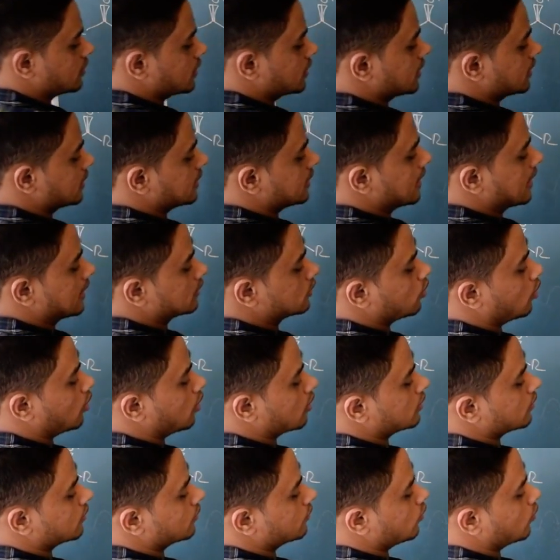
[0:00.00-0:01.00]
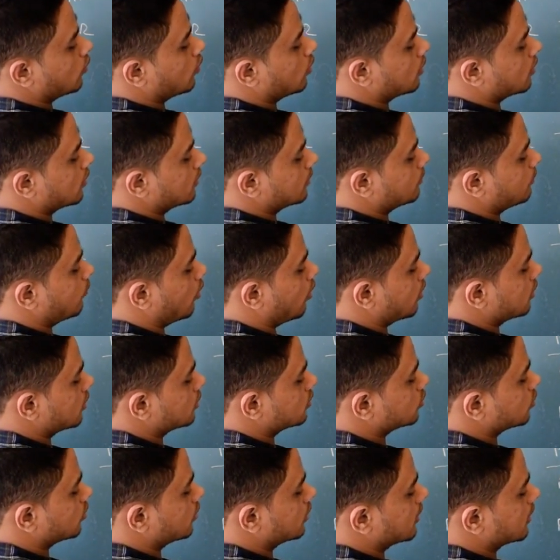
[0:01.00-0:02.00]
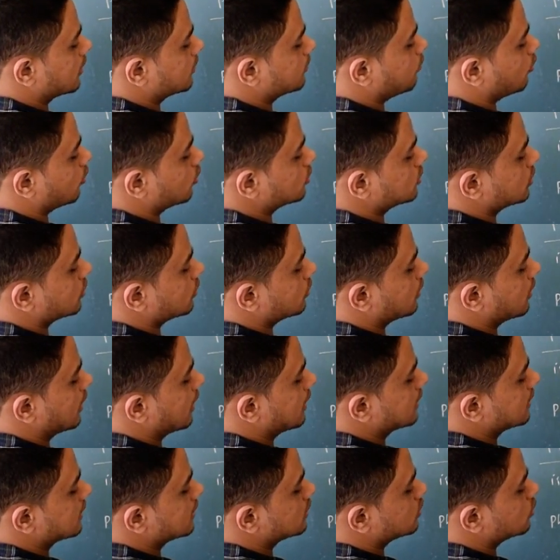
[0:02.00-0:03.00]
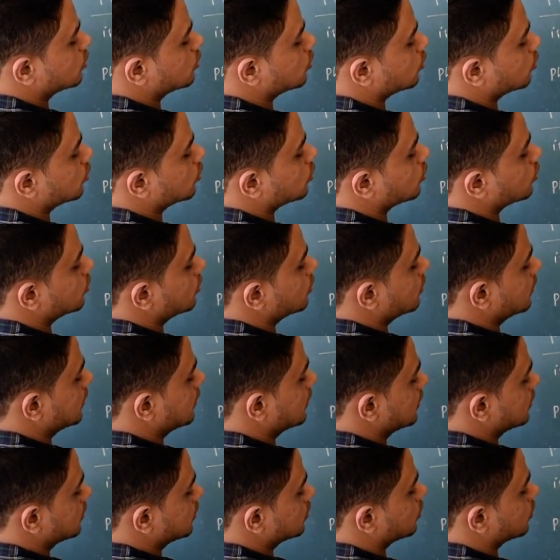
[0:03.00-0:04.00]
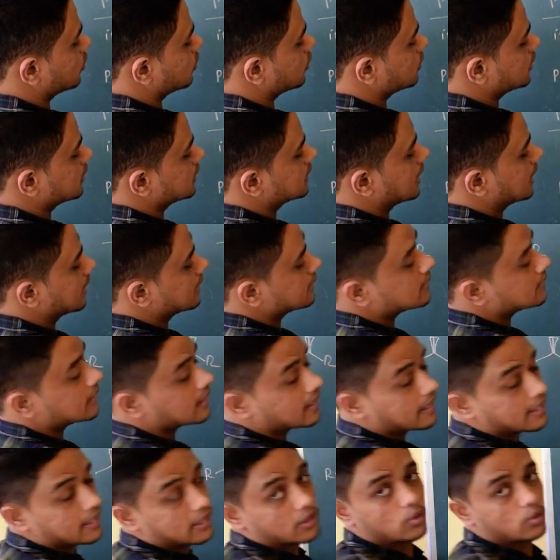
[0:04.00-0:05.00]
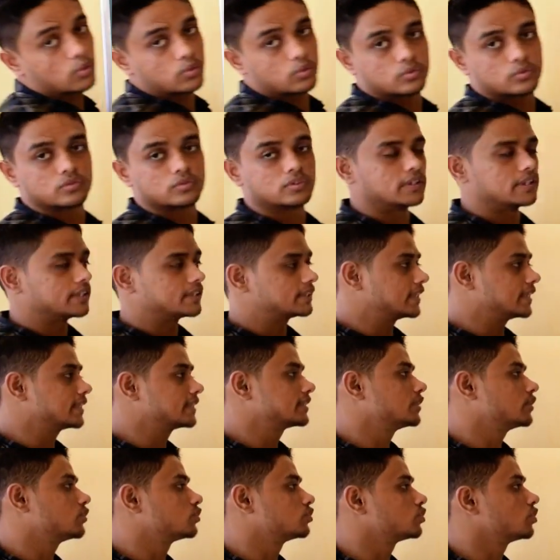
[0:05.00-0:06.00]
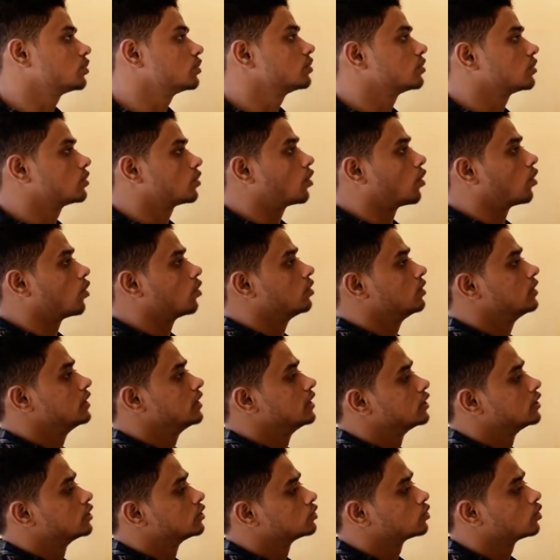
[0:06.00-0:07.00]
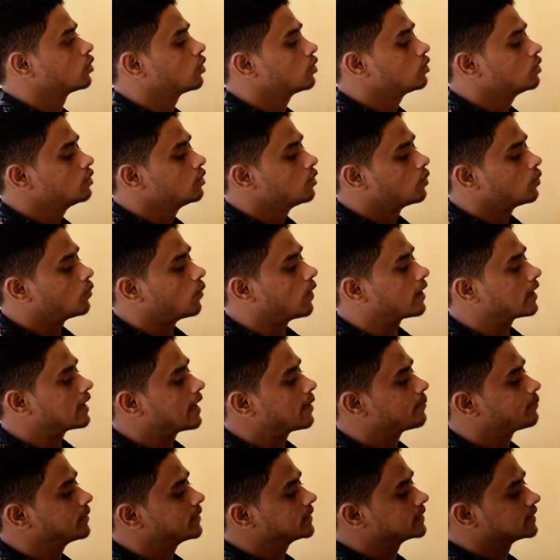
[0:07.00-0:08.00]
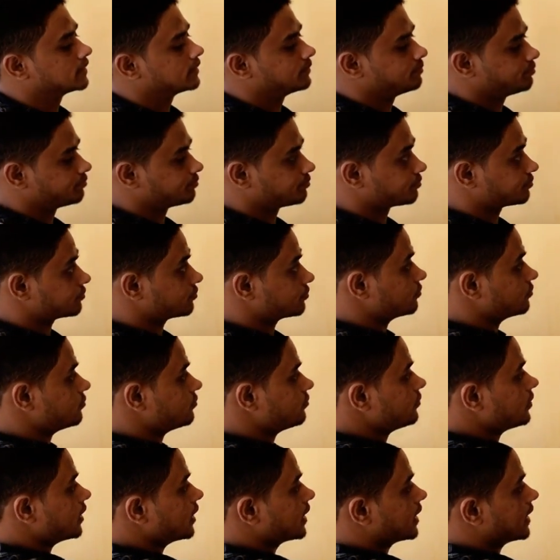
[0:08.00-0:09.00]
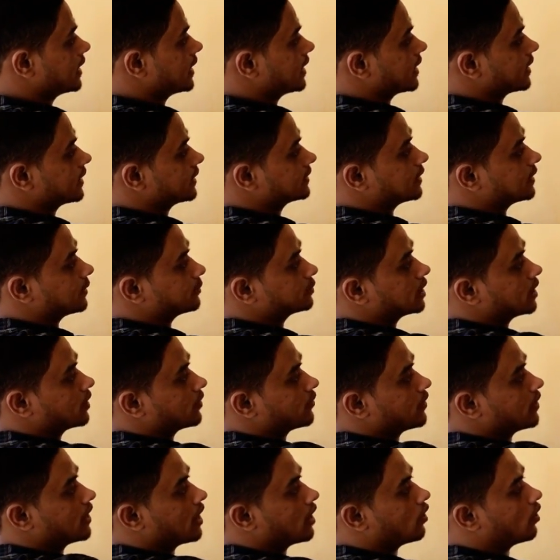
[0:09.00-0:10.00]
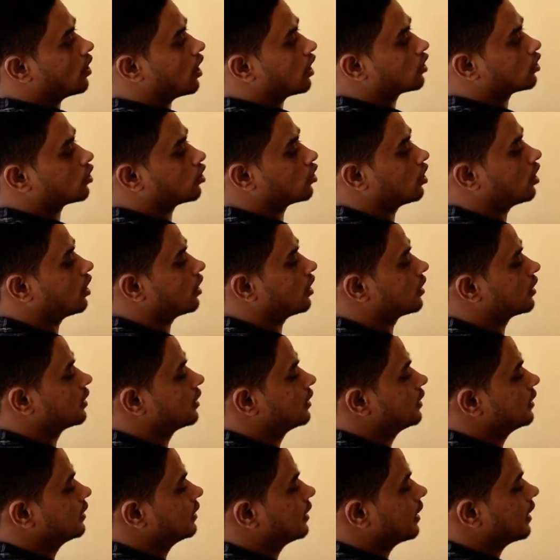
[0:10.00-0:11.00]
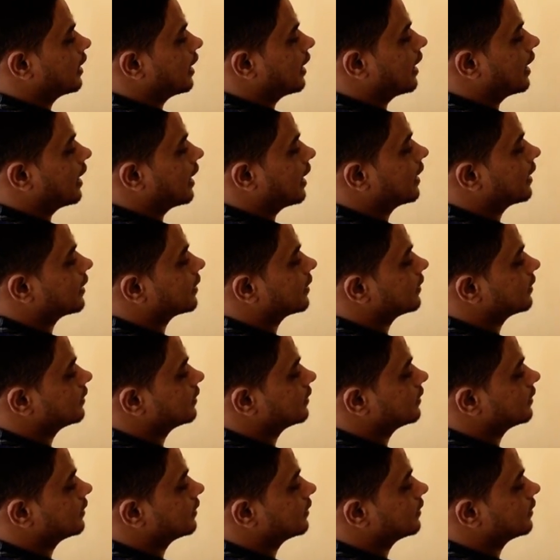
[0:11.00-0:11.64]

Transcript: It has got 4 bonds, so it is positive, and this 2 so this gets negative. These things you should know. So what happens, here in substrate we have alcohol R,